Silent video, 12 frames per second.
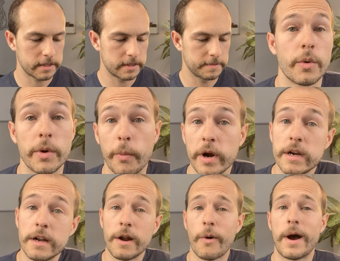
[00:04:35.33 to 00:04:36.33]
So we
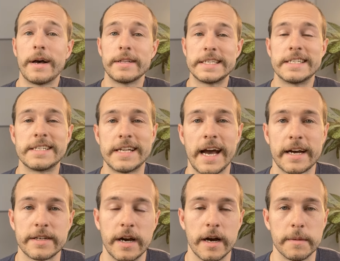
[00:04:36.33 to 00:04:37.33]
wanted to know how these
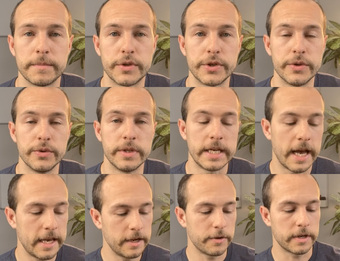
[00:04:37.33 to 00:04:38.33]
stacked up to the
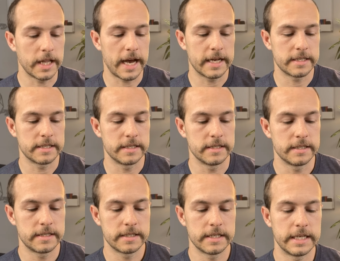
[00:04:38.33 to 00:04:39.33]
AYO
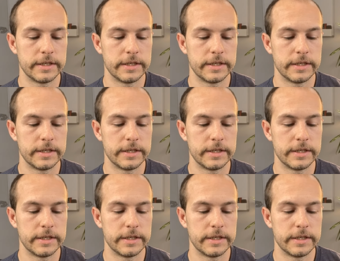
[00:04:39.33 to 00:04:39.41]
glasses